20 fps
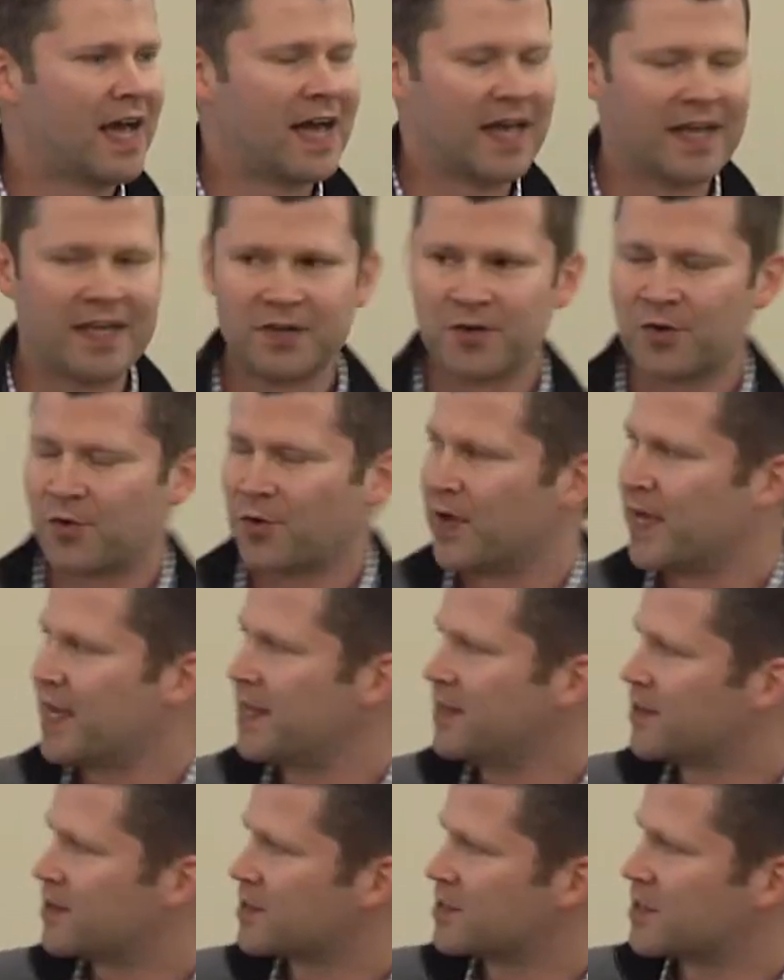In
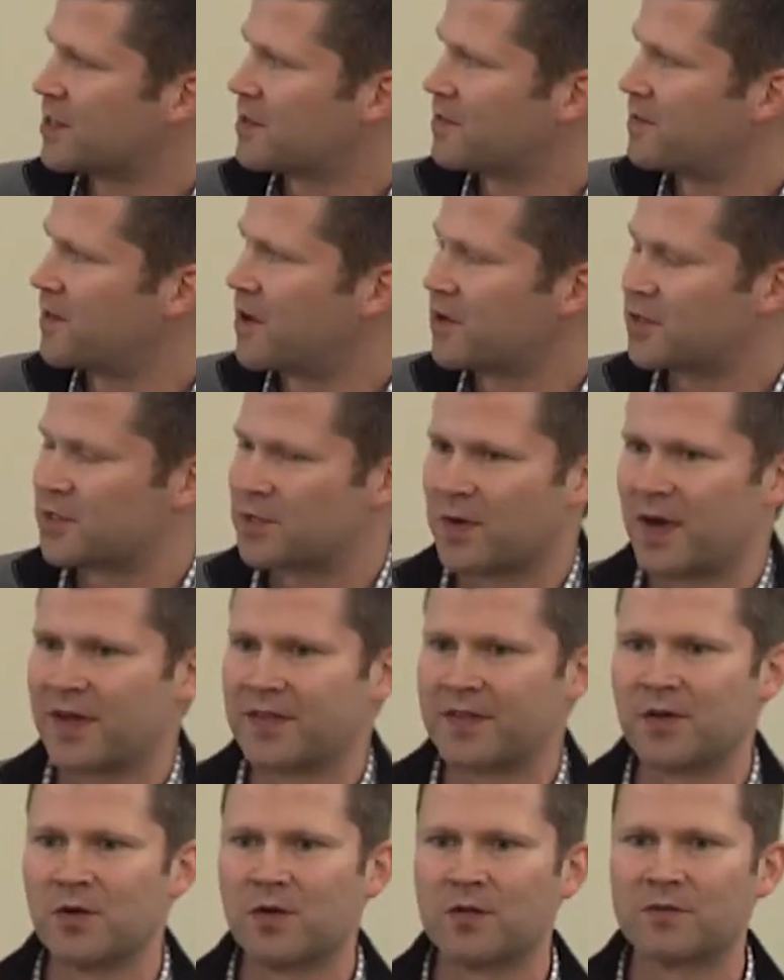green, those are the folks who are on
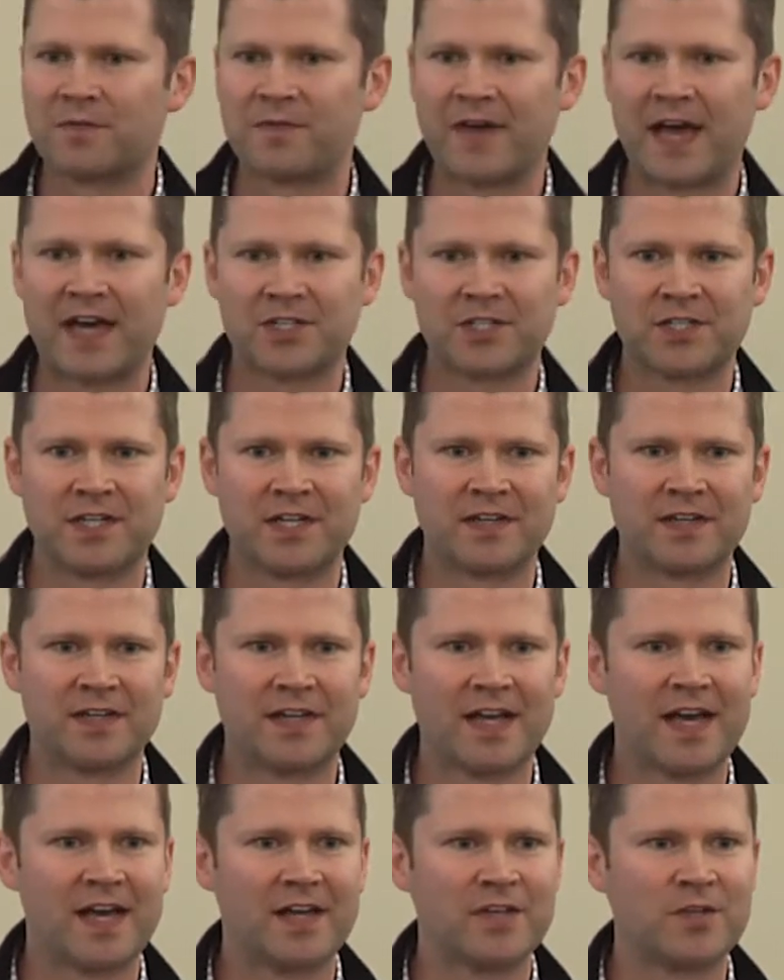the old-fashioned
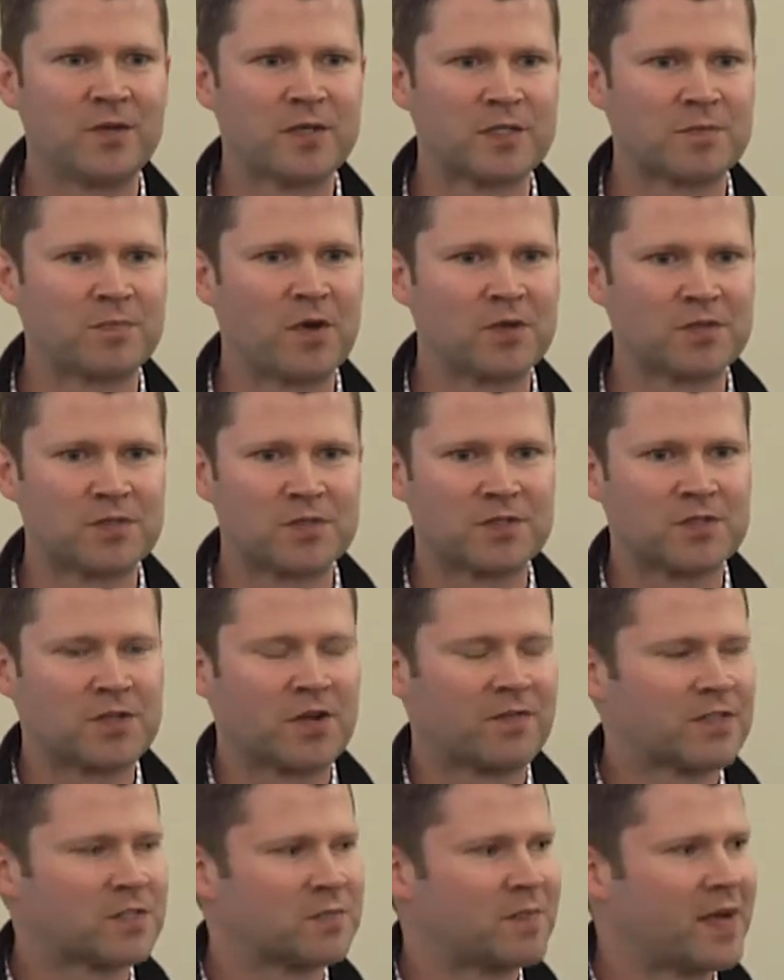U.S. Postal
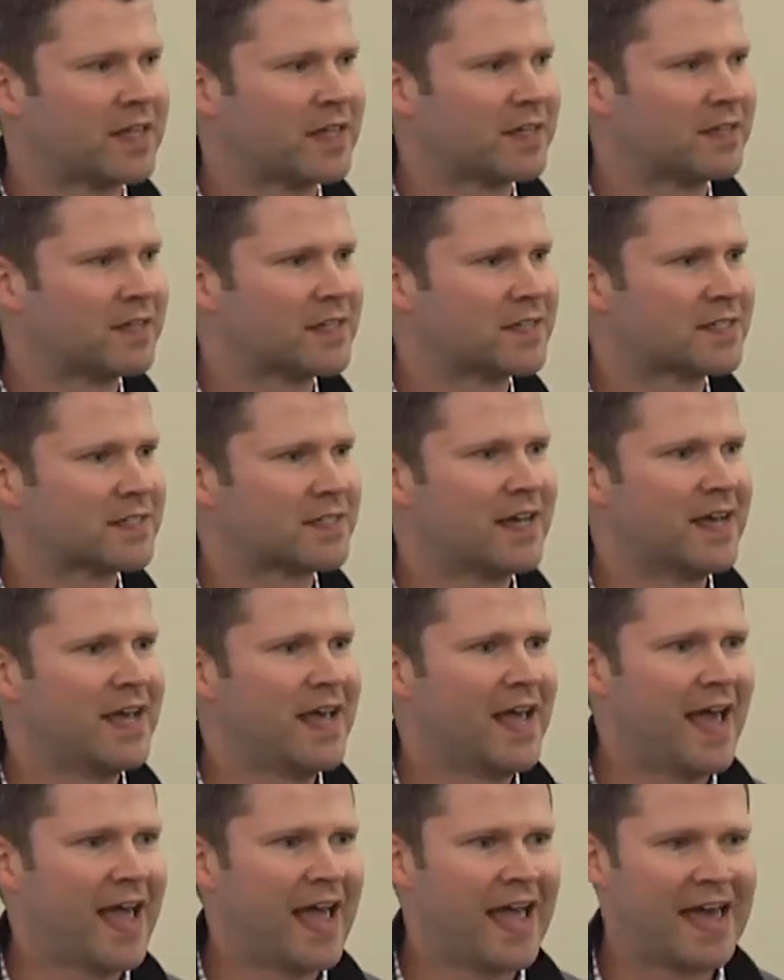Service mailing list,
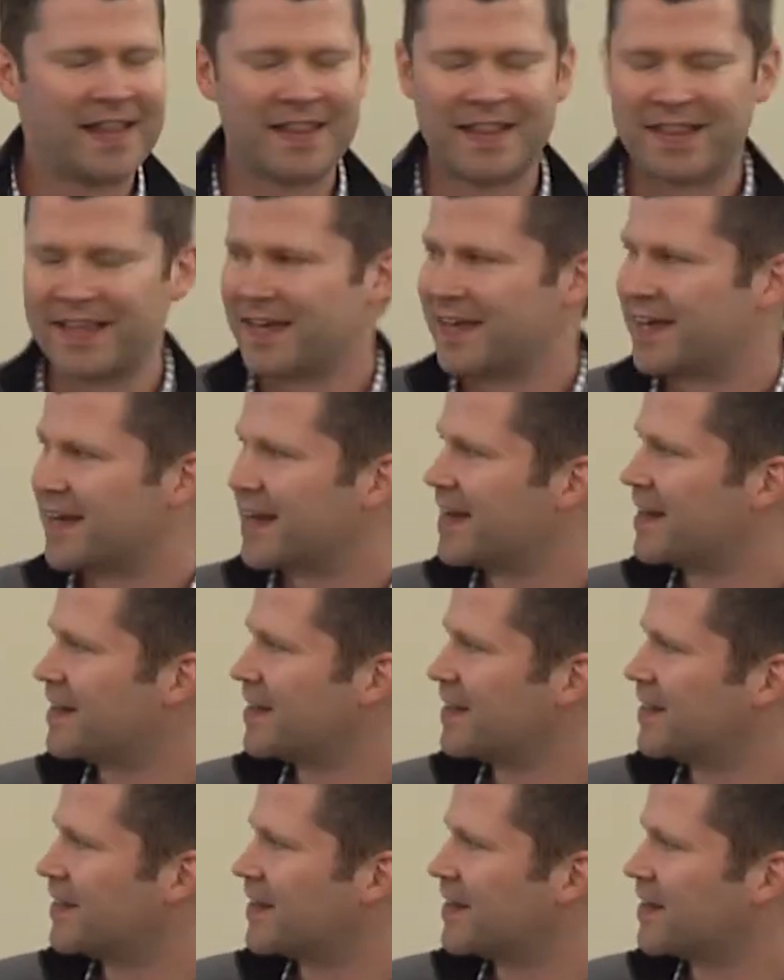and the
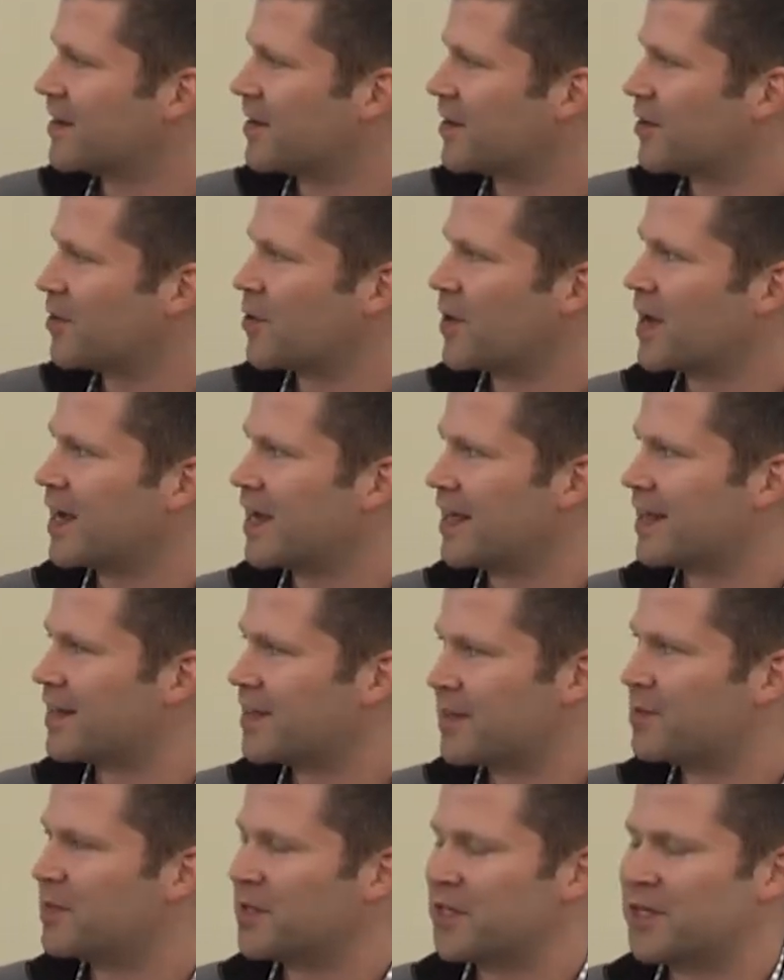
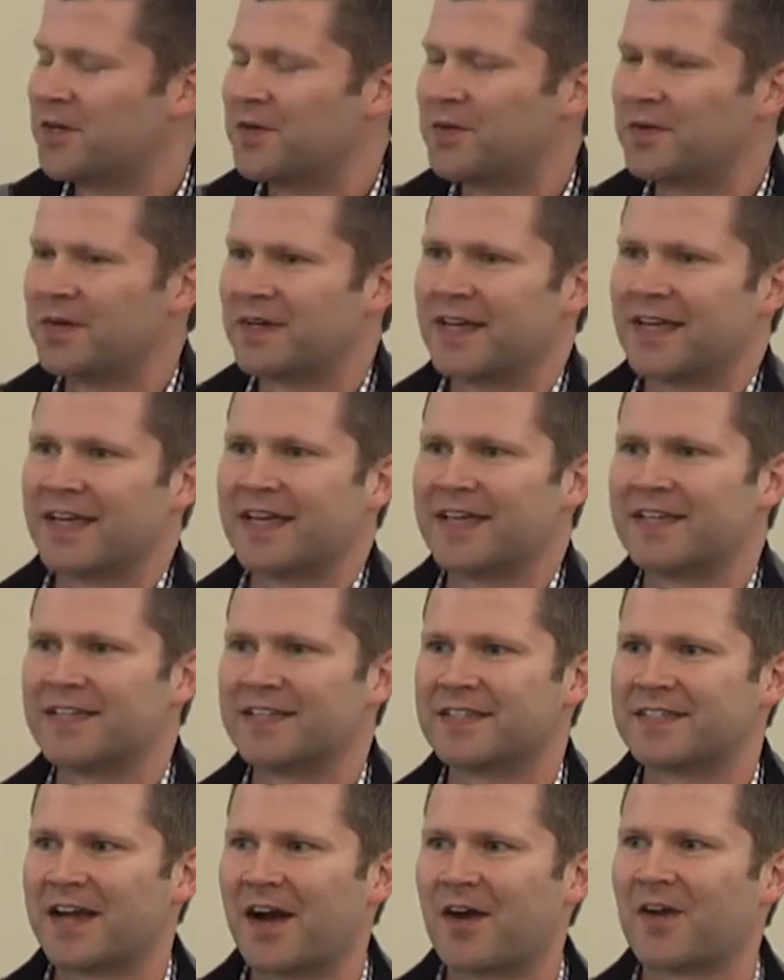blue
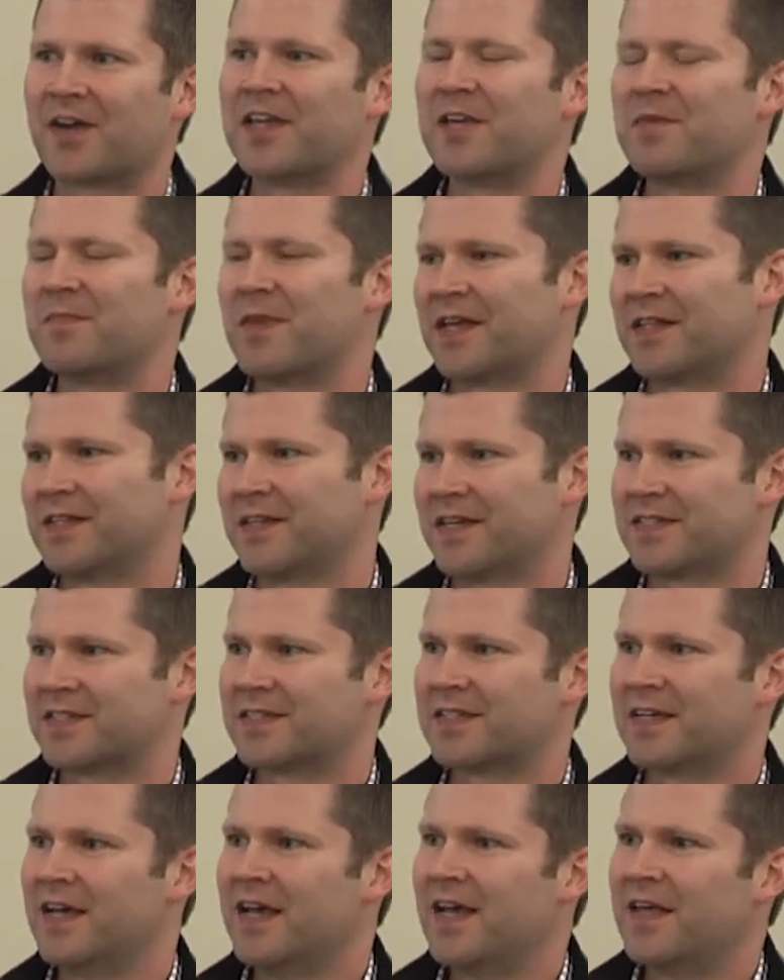is our email list.